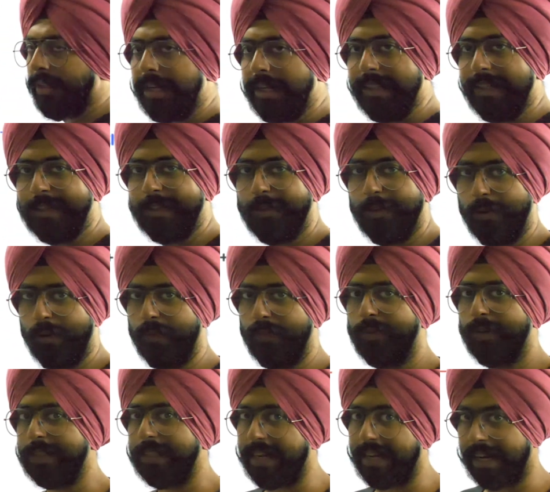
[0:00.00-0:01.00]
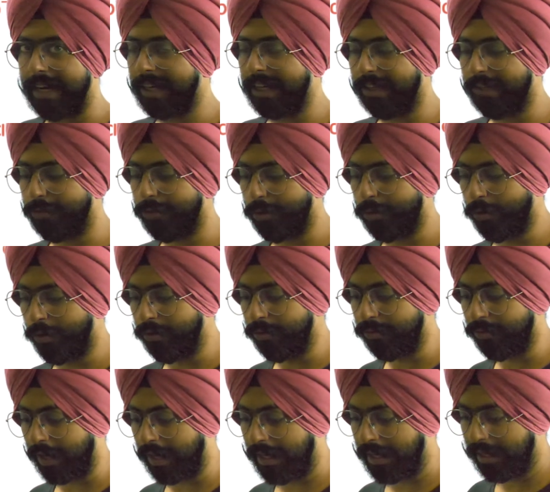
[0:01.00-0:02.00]
this is the homework that I had given you on
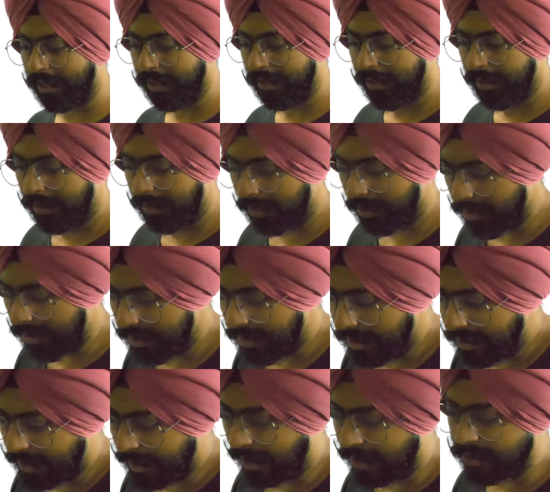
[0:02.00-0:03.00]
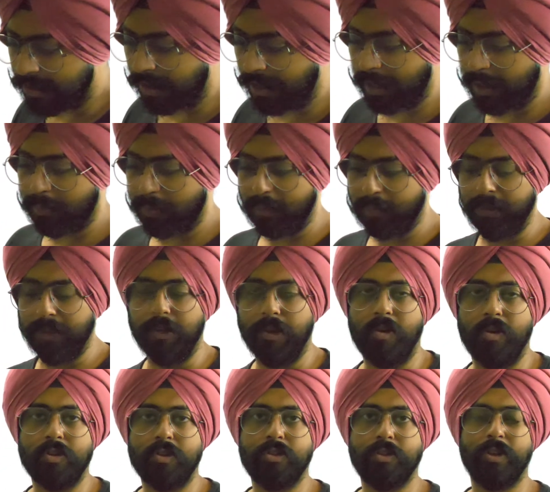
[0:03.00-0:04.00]
Friday. Yeah, yesterday, people,
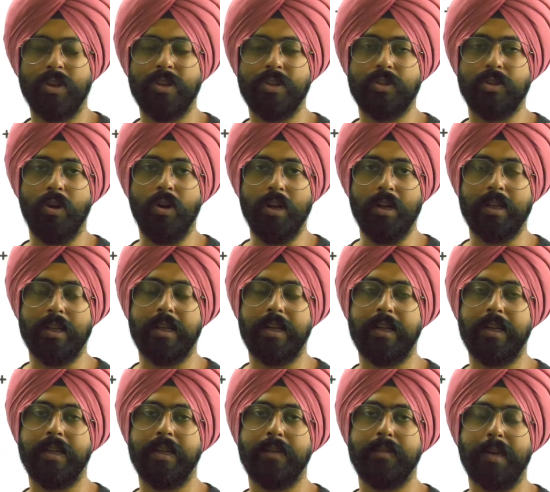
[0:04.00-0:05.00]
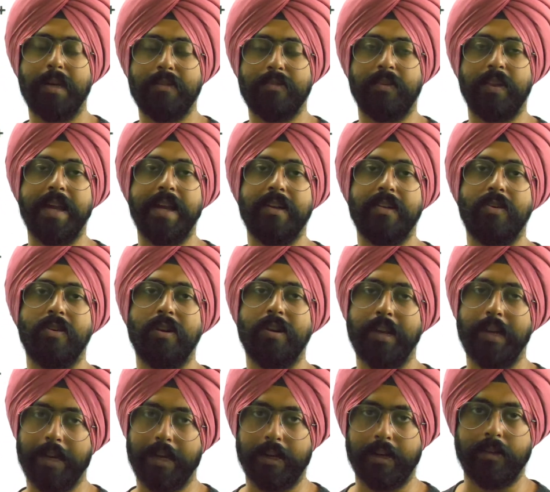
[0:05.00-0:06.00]
long story short, my flight got
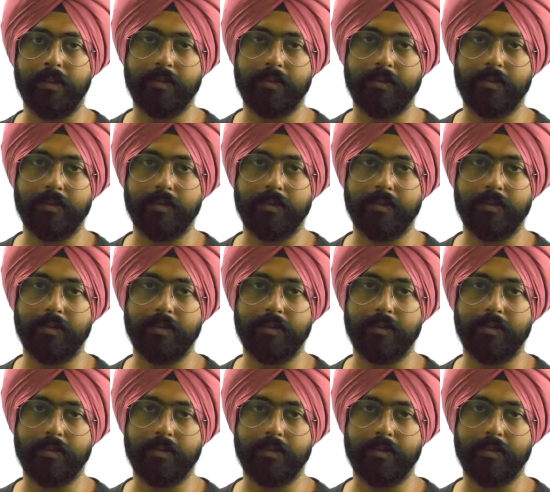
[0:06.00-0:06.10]
delayed.